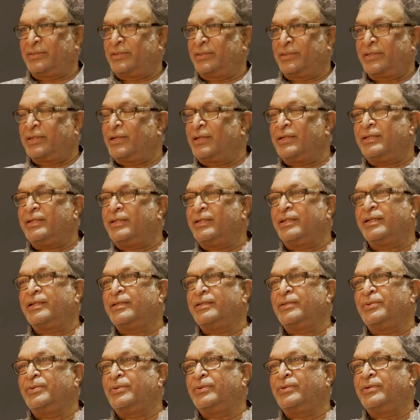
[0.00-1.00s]
Really, I
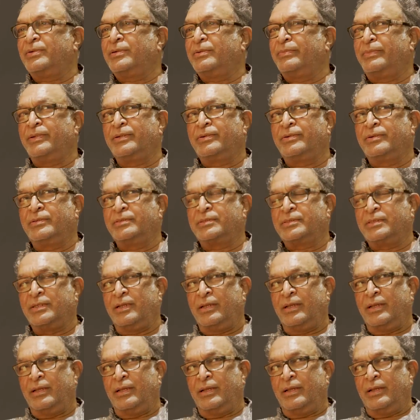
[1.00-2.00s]
don't. Because
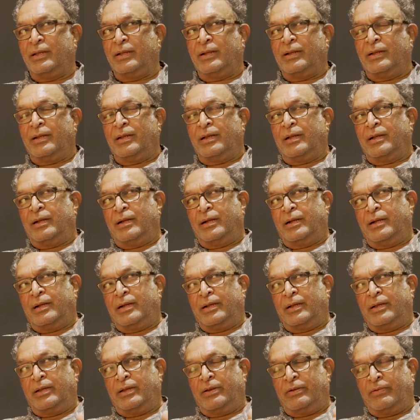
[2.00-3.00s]

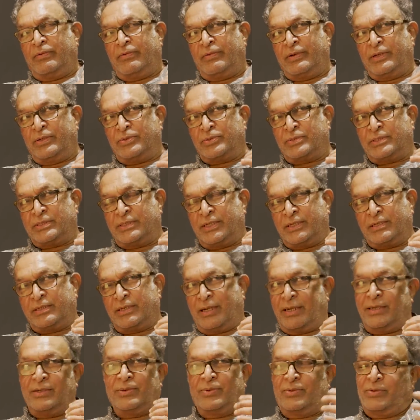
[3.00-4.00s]
when you
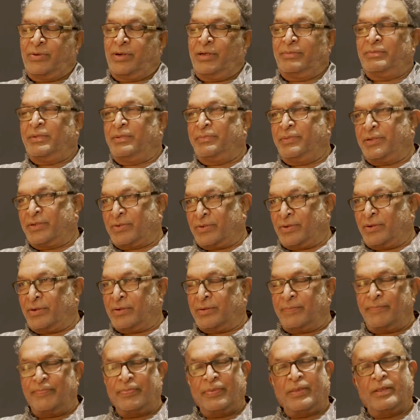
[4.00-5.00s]
sit, I don't know, I may be
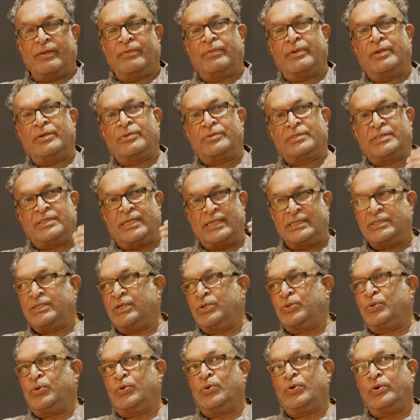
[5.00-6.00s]
wrong. When you set
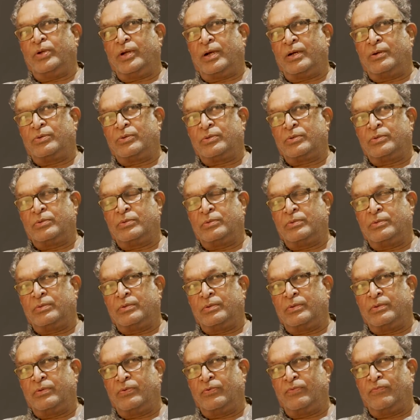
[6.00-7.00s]
a goal, you have to
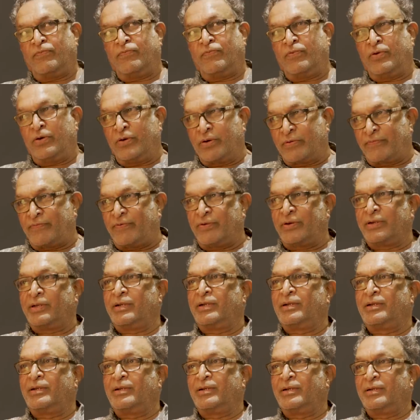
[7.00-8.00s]
work for
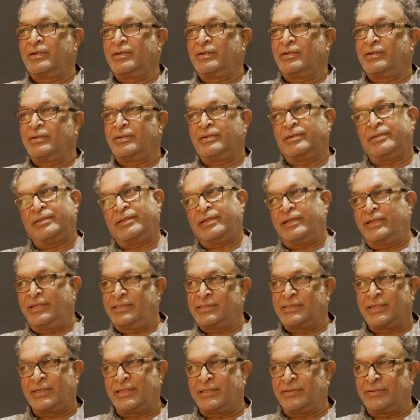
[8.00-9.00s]
it. And that
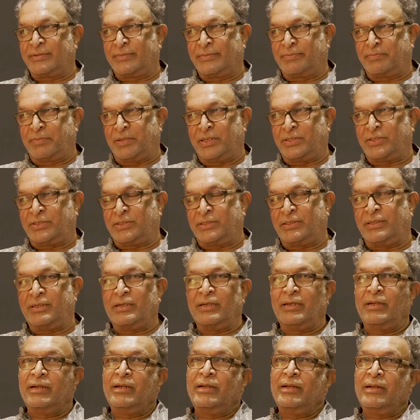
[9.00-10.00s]
is another pleasure.
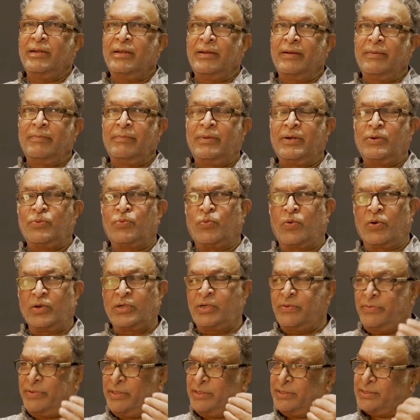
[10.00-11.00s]
But
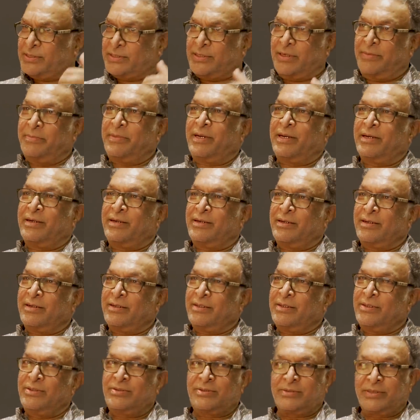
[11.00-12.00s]
whatever it's coming,
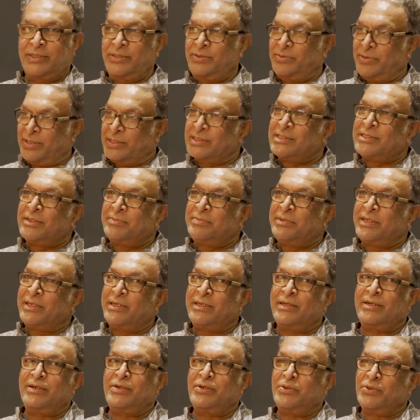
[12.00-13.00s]
you try to accept
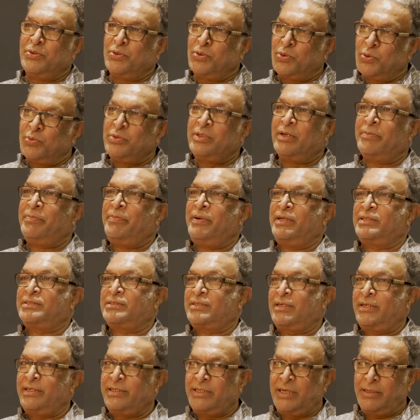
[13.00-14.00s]
it. Do the
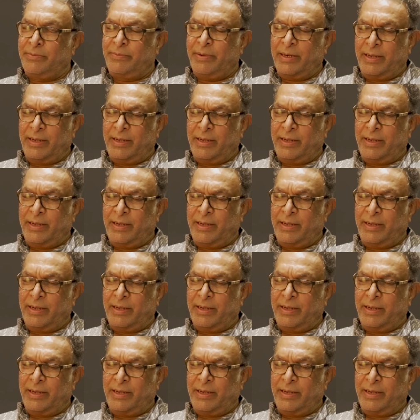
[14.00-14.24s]
best. Let